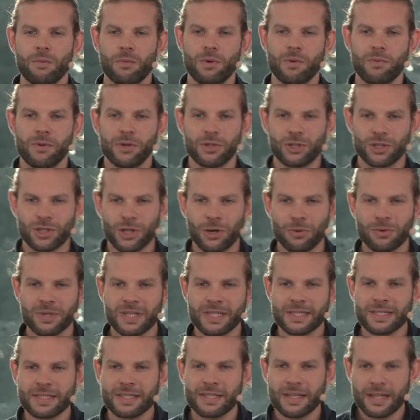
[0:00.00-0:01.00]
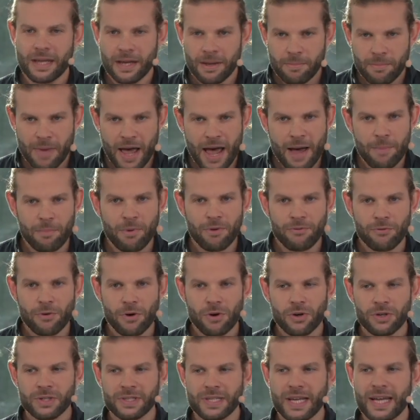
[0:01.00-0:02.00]
We will show this app, of
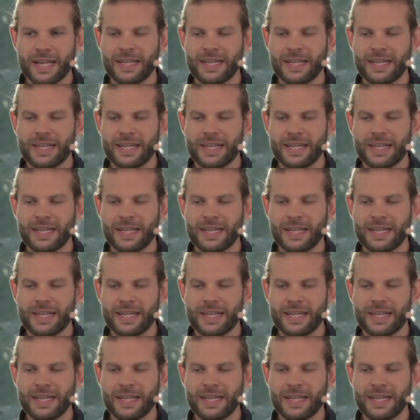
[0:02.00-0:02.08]
course,